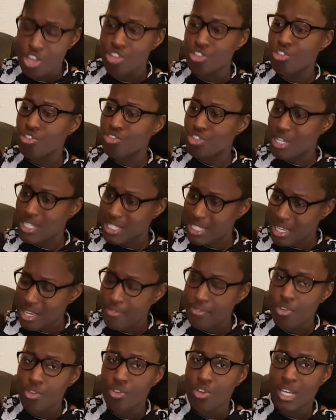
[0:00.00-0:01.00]
You're trying to
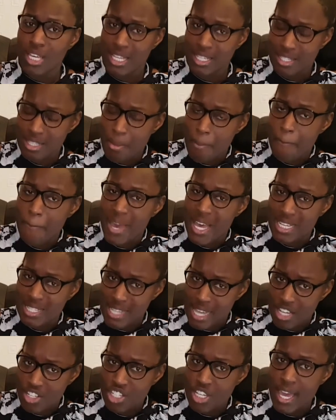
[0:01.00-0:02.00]
give your kids the best
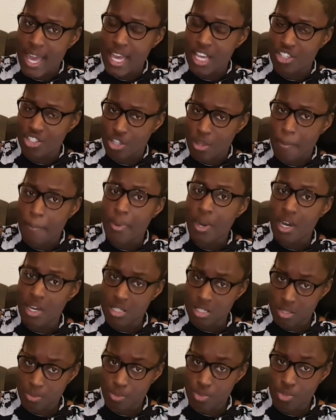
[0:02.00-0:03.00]
education
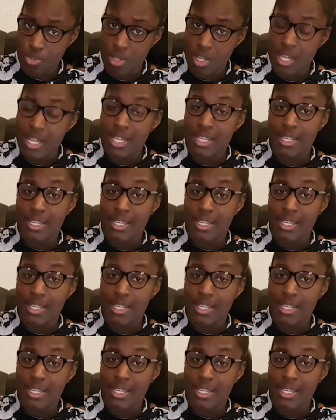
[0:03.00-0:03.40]
possible.